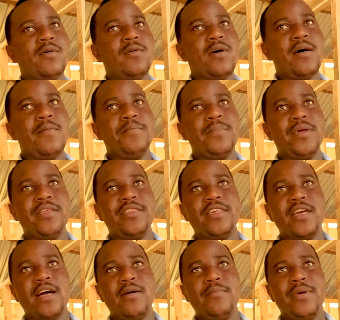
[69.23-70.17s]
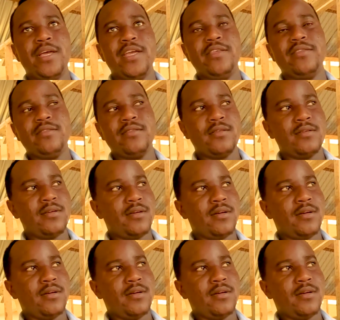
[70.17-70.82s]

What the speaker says: our main